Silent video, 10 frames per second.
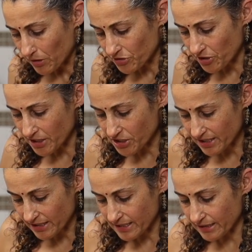So they're
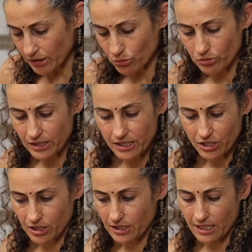just these little
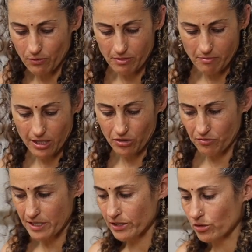decisions that we make
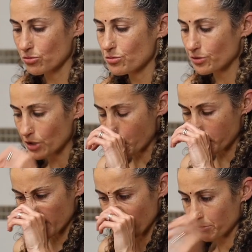throughout the cook,
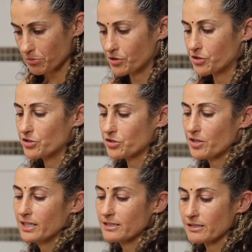knowing how produce
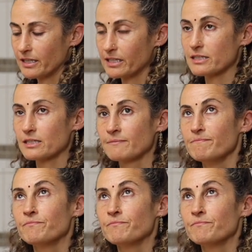translates